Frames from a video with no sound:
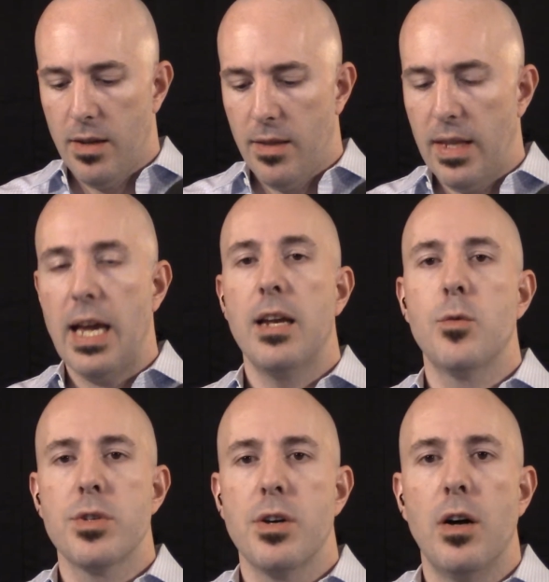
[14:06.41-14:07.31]
The end
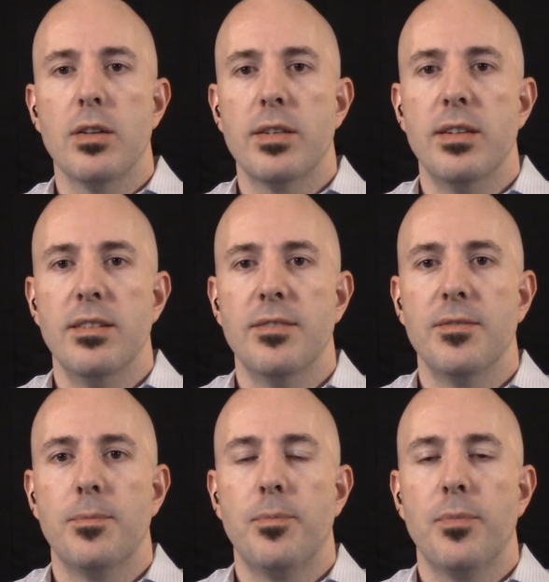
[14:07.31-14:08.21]
result
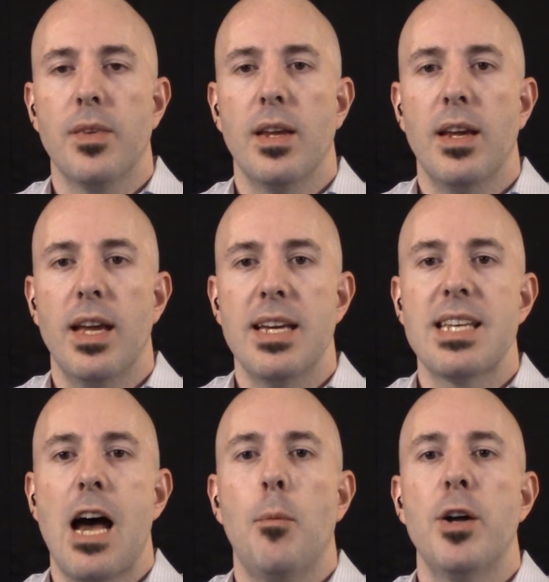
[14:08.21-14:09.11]
is
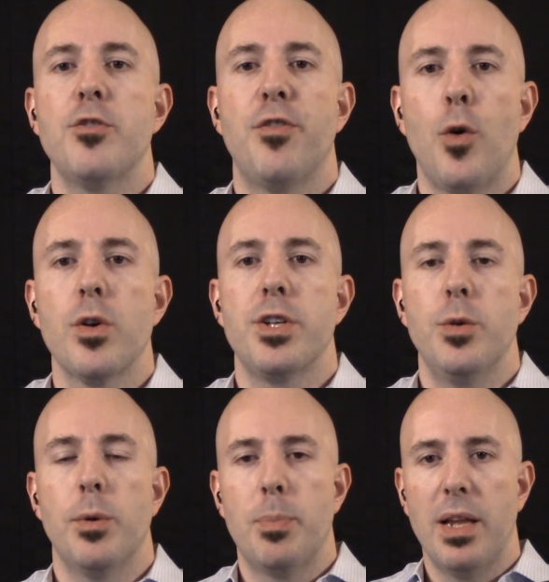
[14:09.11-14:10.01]
how much force
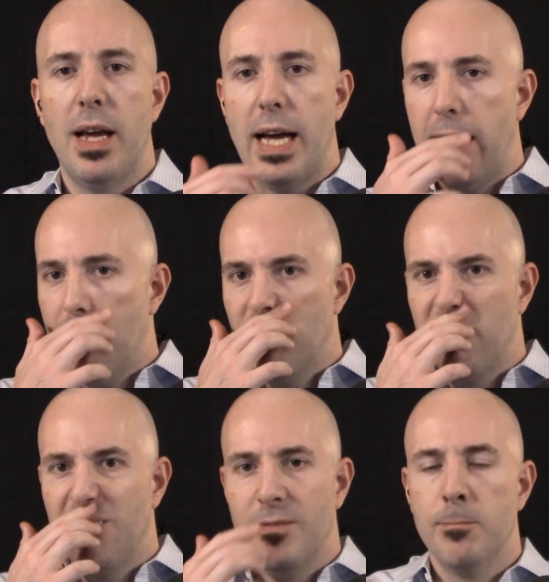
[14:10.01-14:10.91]
you apply,
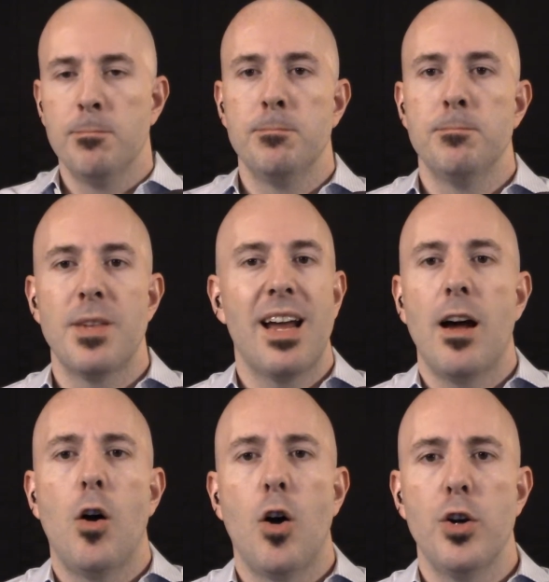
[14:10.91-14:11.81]
not
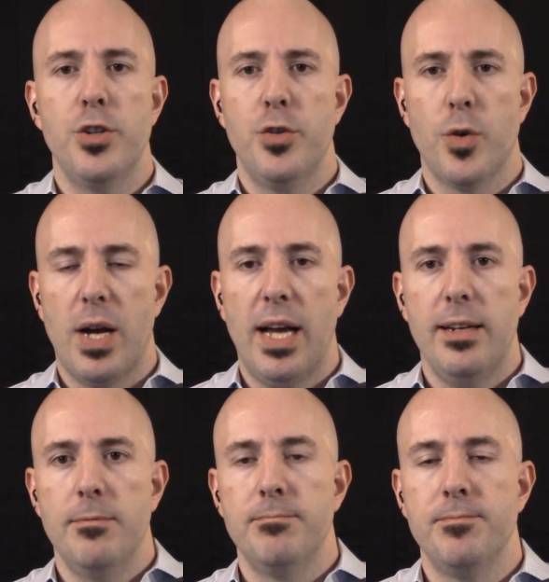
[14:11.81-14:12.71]
how hard you
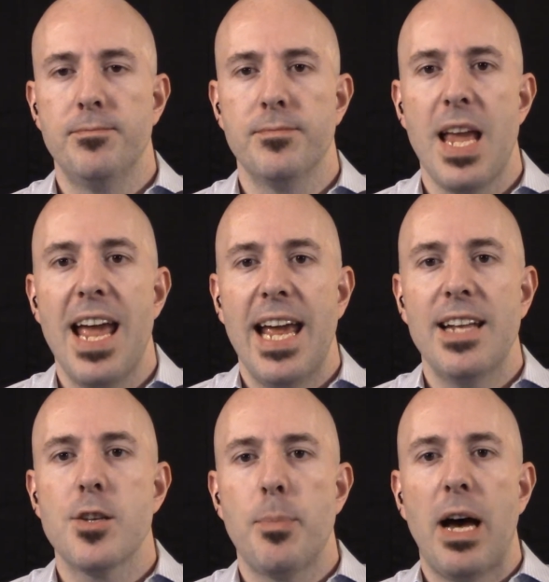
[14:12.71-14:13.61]
tried.
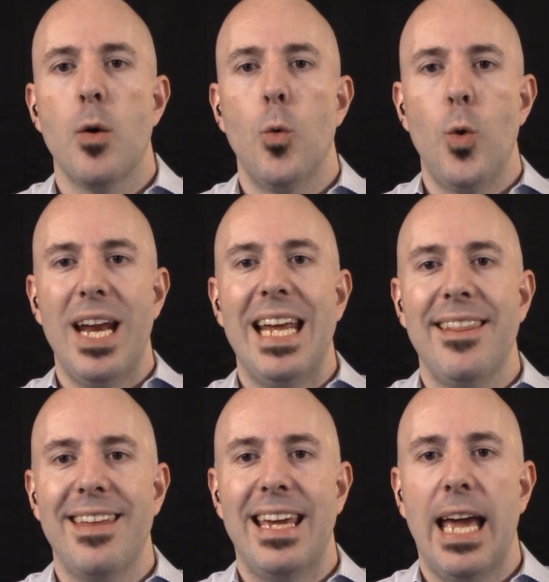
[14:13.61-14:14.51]
It's about
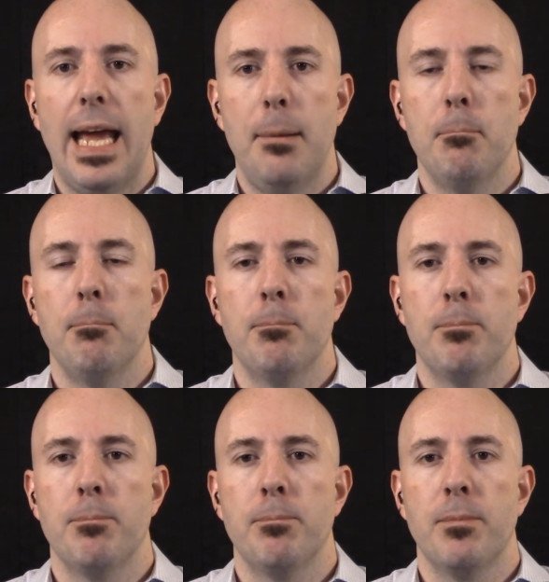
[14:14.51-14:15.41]
winning the game,
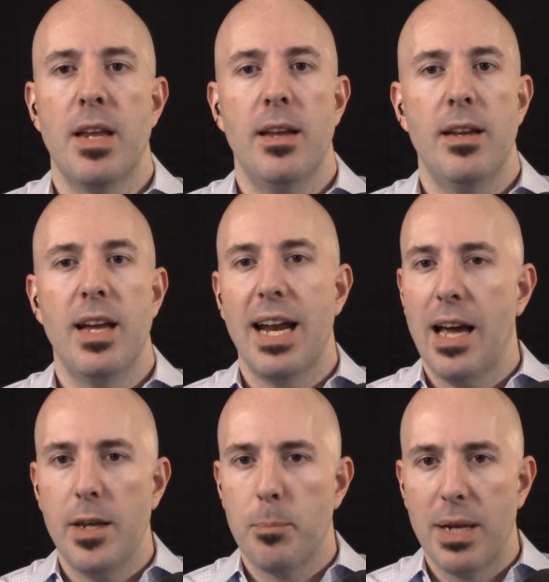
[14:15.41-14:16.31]
not how
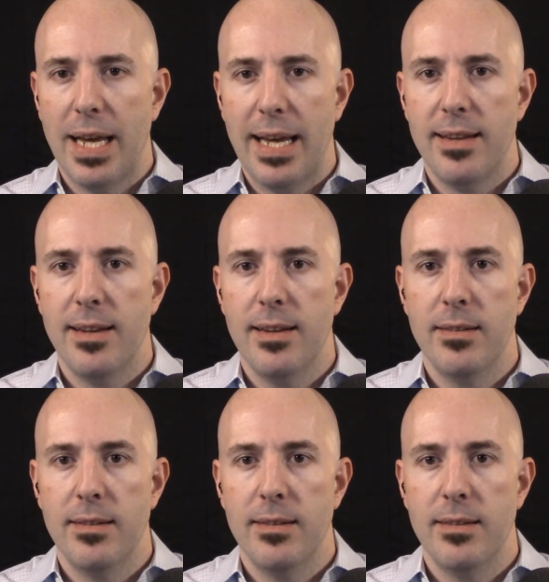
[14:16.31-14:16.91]
you play it.